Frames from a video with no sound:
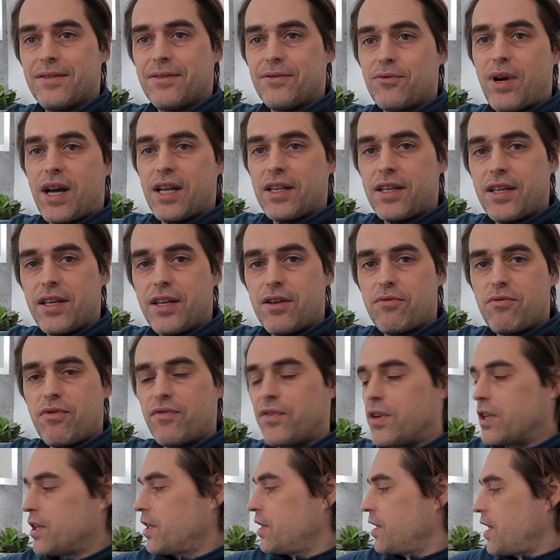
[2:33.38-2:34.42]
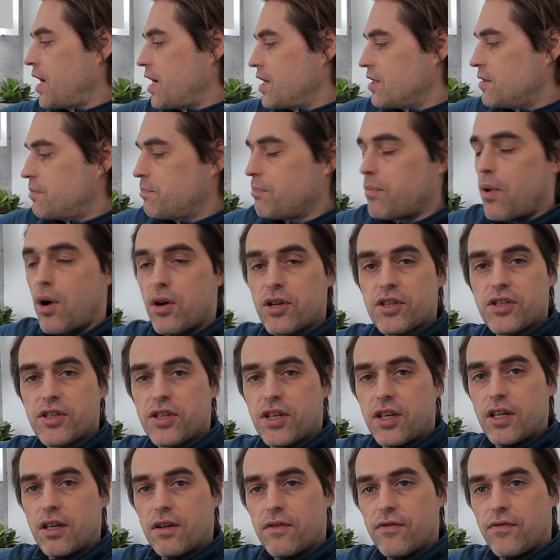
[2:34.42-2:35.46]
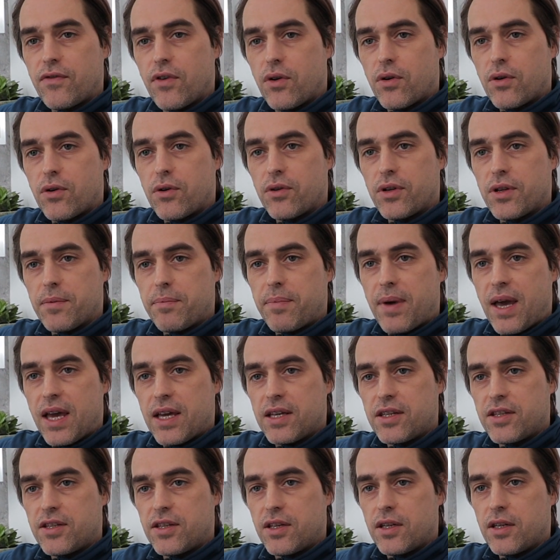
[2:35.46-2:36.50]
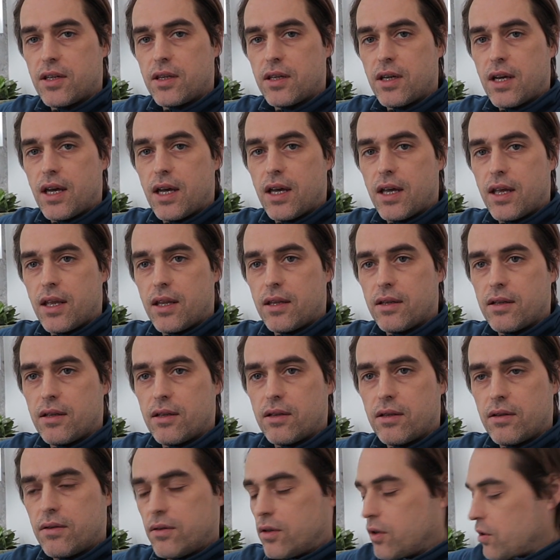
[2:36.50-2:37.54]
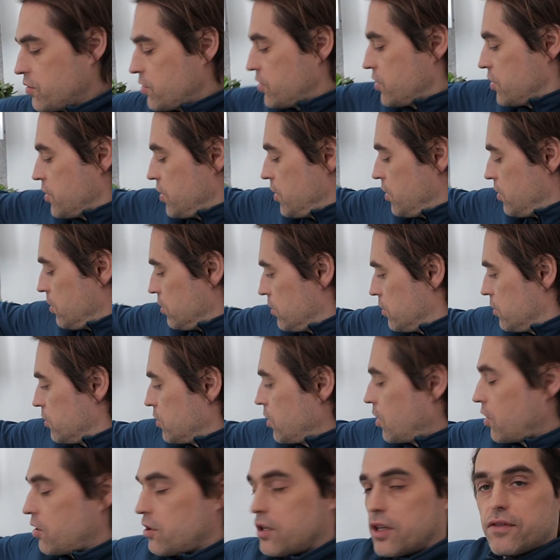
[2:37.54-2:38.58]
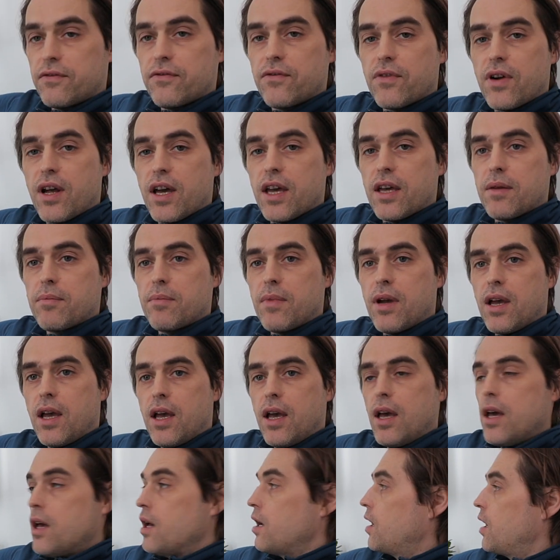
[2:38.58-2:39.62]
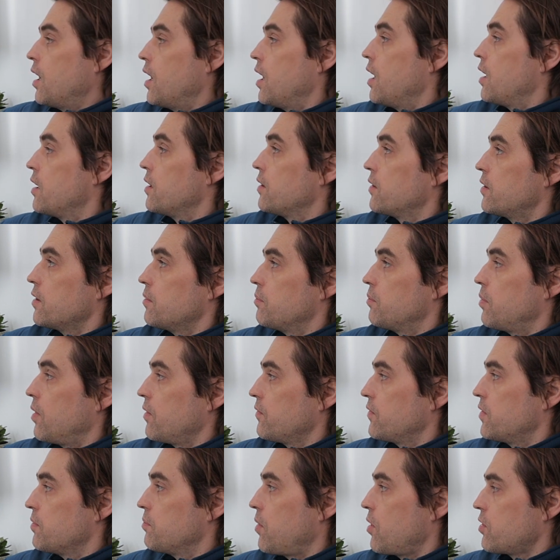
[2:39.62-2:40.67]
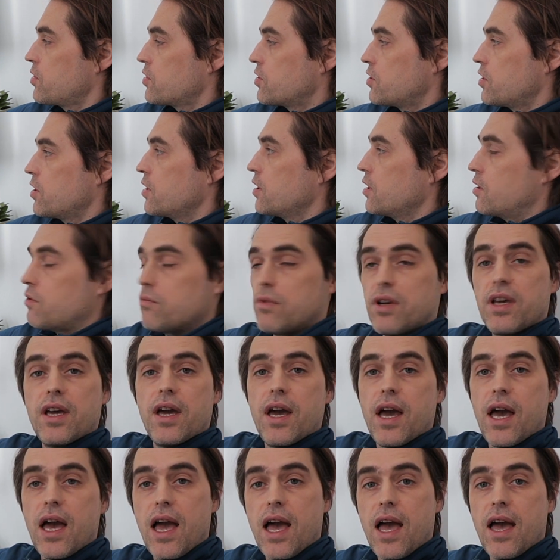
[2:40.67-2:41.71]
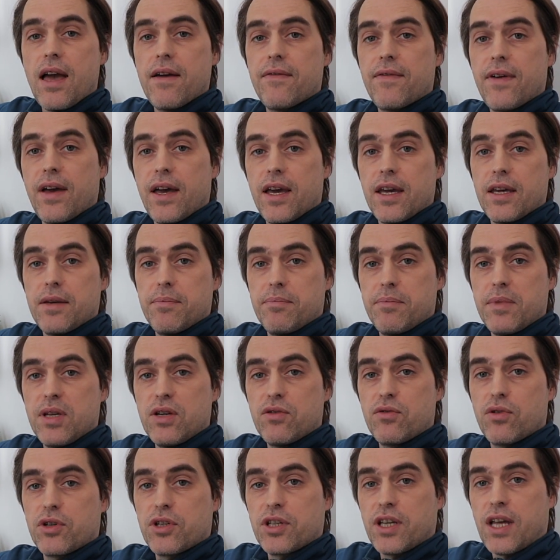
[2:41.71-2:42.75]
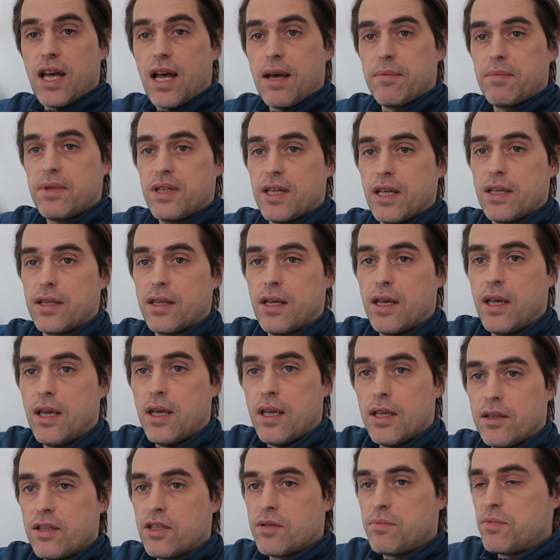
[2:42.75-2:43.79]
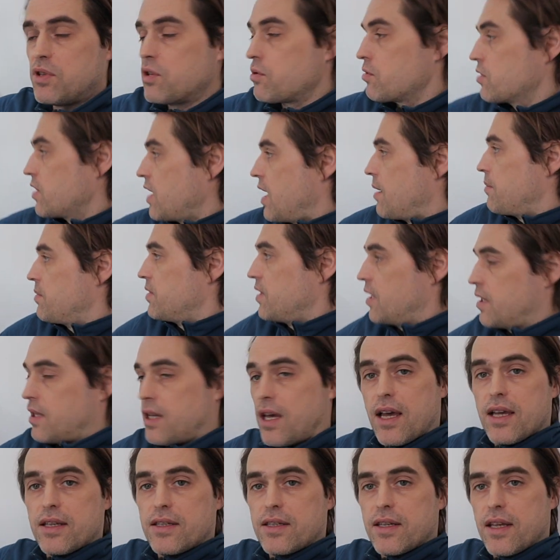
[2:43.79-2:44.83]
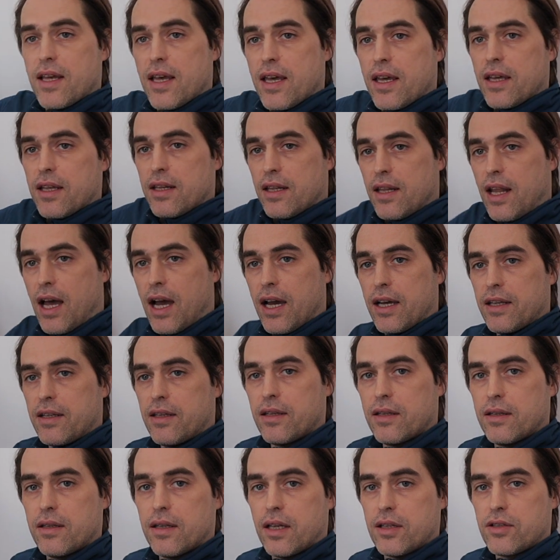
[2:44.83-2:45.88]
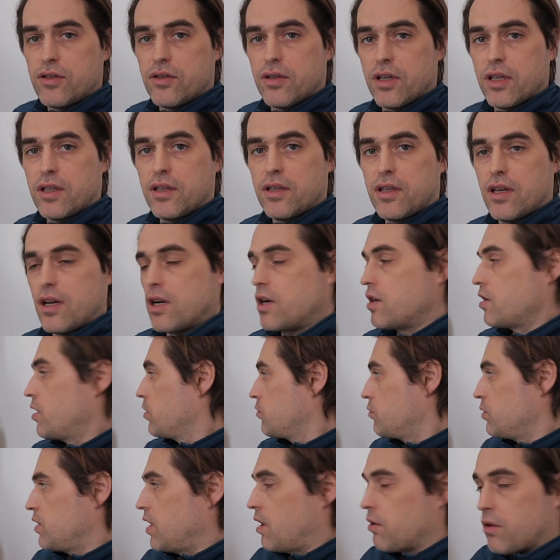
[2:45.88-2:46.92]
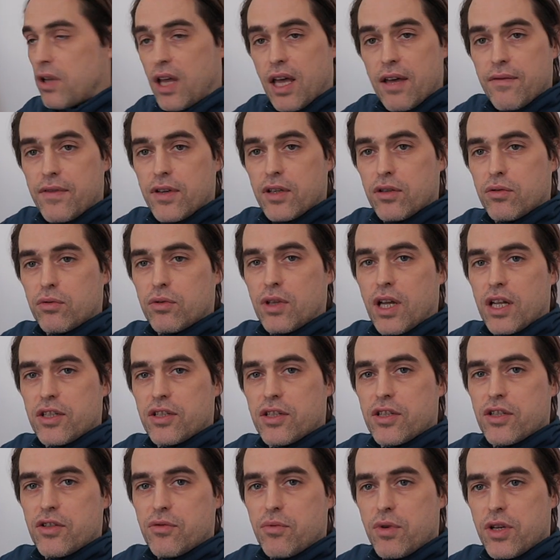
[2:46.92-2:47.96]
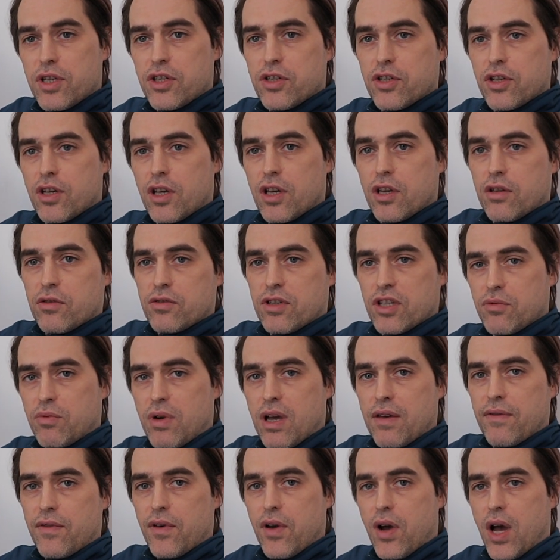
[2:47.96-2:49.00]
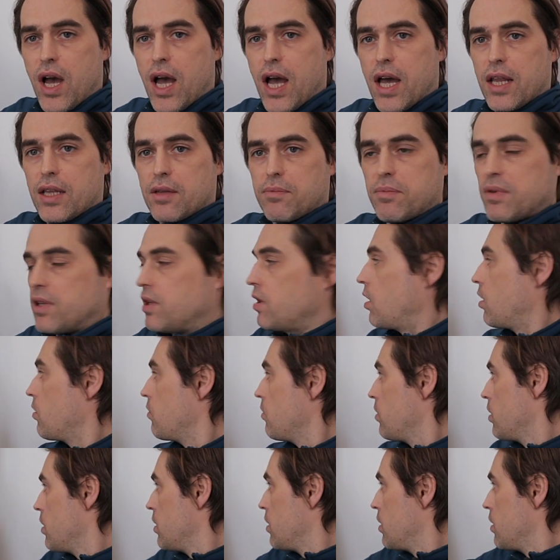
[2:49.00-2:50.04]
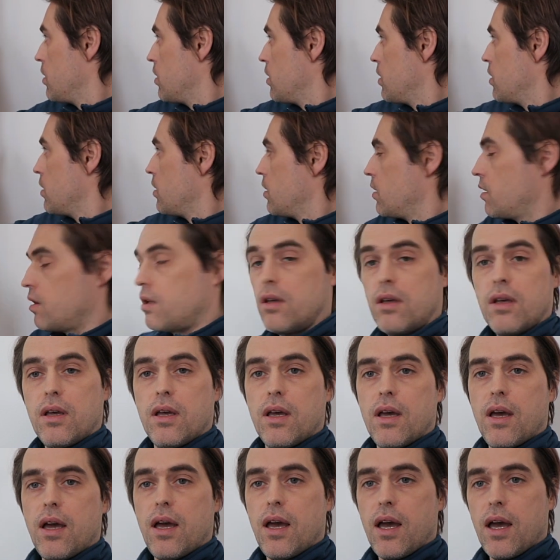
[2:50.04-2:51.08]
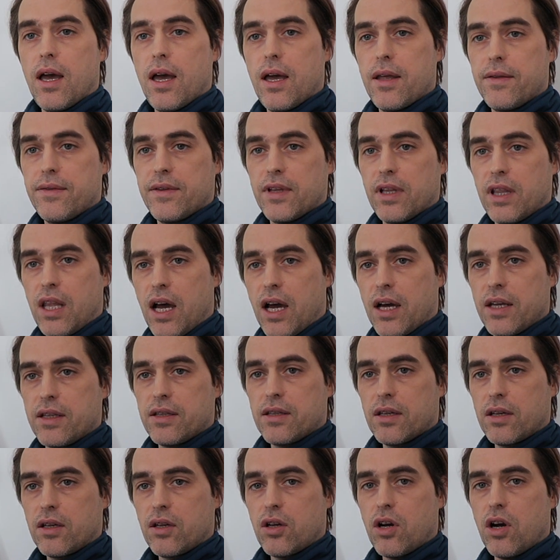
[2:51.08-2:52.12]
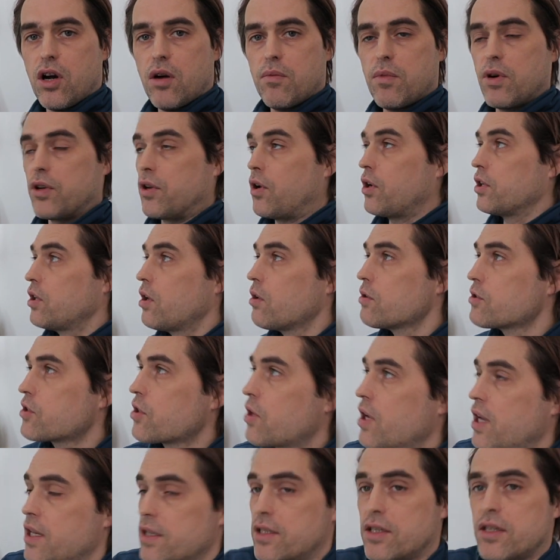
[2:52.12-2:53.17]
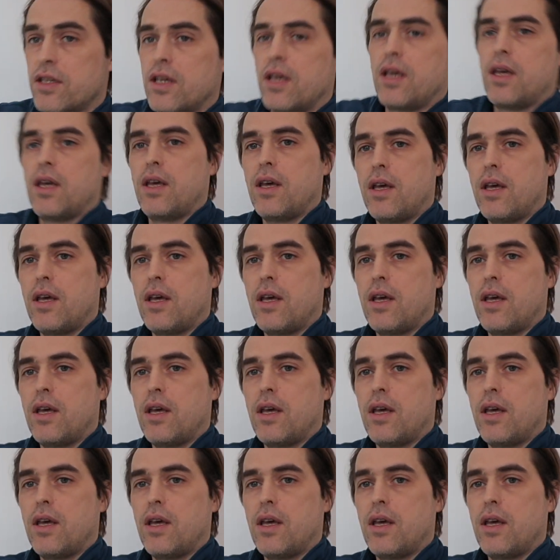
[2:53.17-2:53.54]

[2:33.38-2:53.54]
Right here we've got a nice boxing for the basin and the concealed toilet frame, and above the boxing we have a mirrored cabinet. This mirrored cabinet has a light that you can turn on without having to touch the switch. Just wave your hand below and the light come on. It also has